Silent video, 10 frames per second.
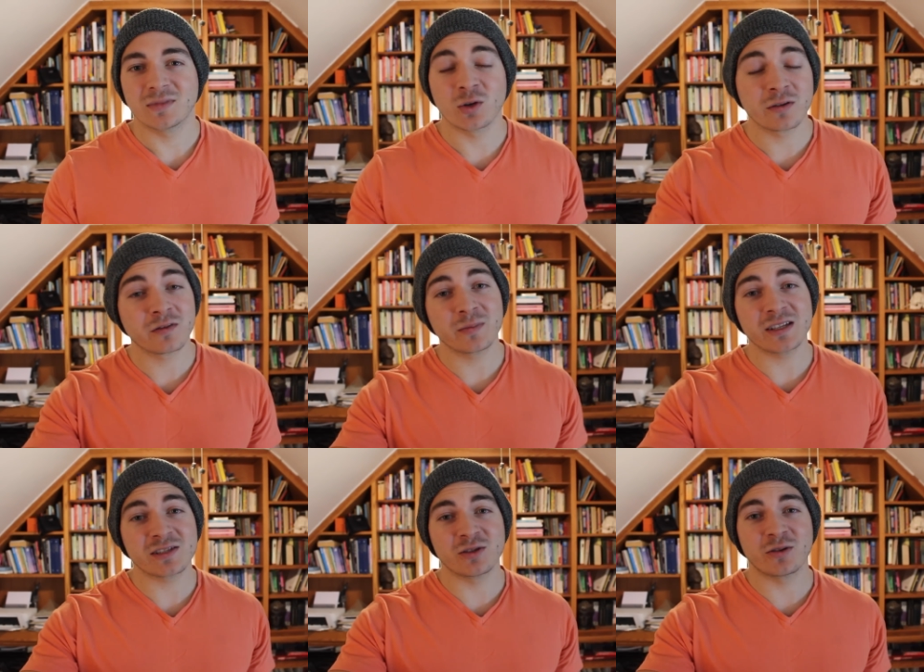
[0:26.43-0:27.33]
learn from
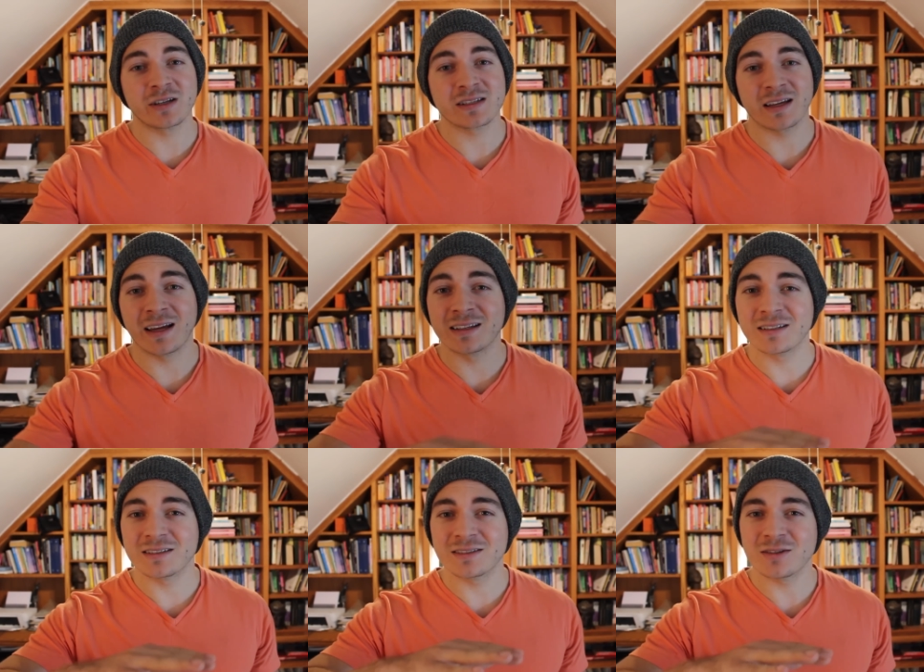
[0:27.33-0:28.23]
these stories
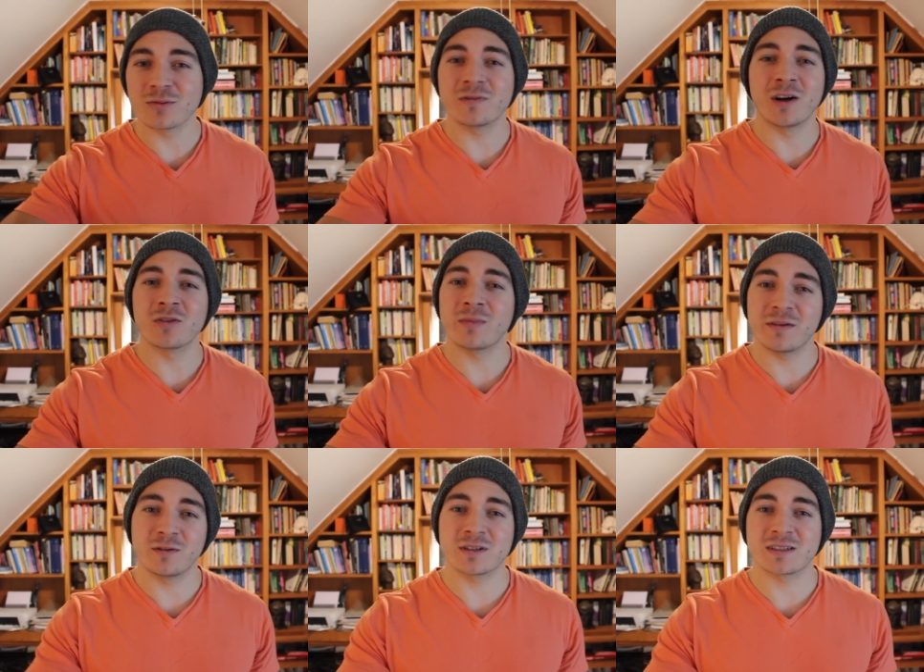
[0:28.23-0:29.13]
and don't follow in
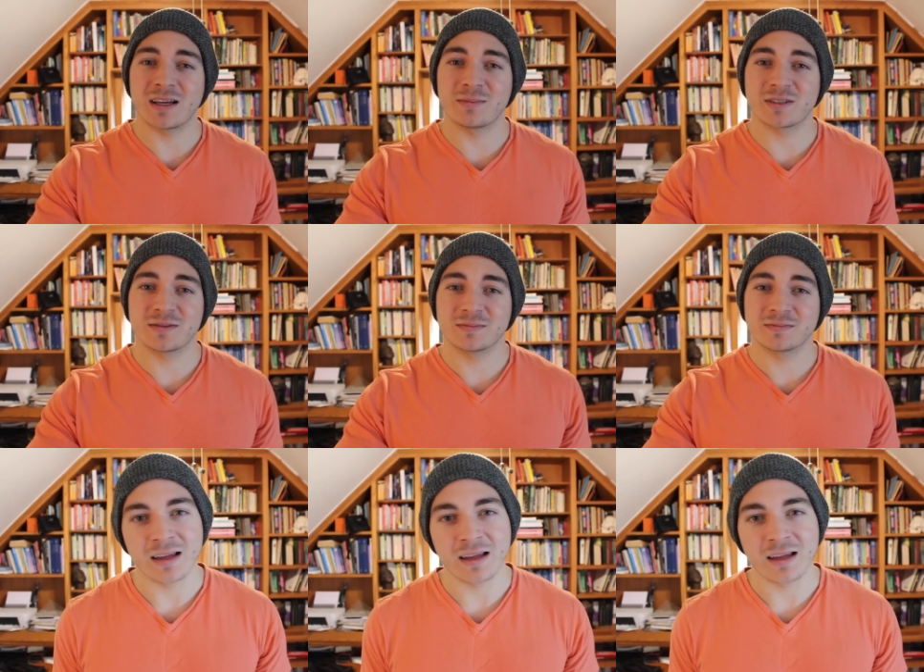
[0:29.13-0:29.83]
my footsteps.